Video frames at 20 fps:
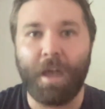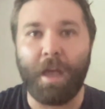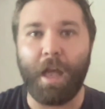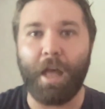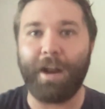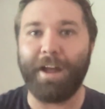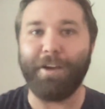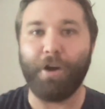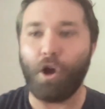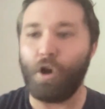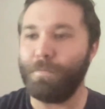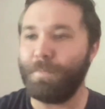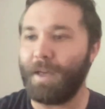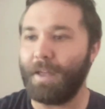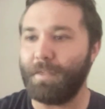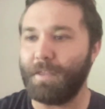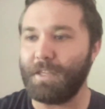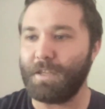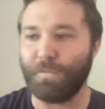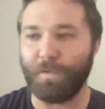and I hope
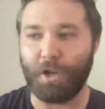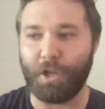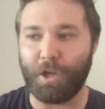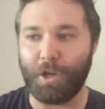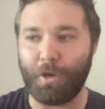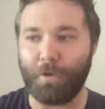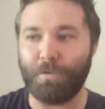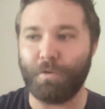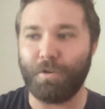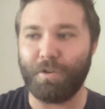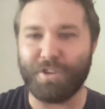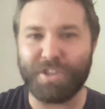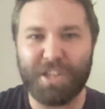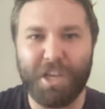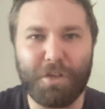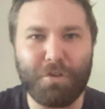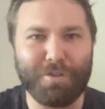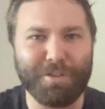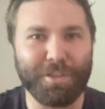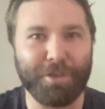that this video
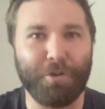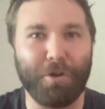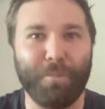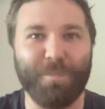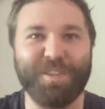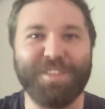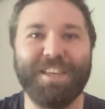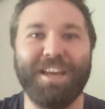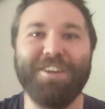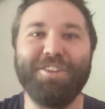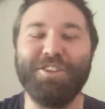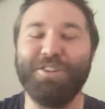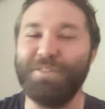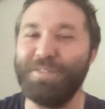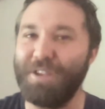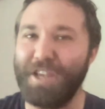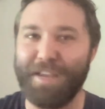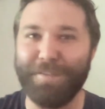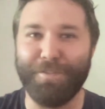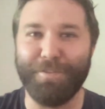continues the conversation
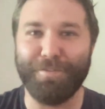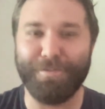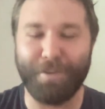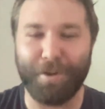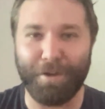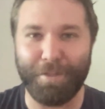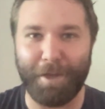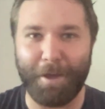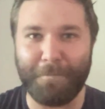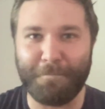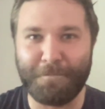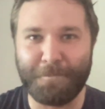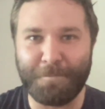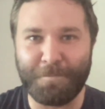even further.